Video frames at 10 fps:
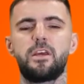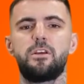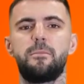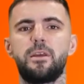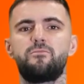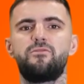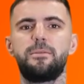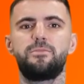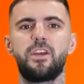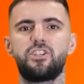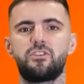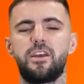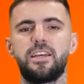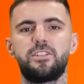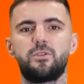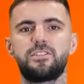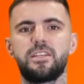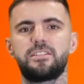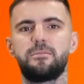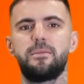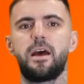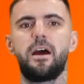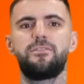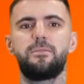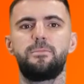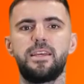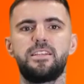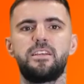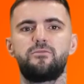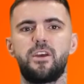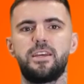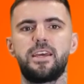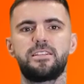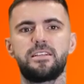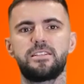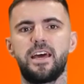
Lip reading: You might repressurize your system after bleeding the radiators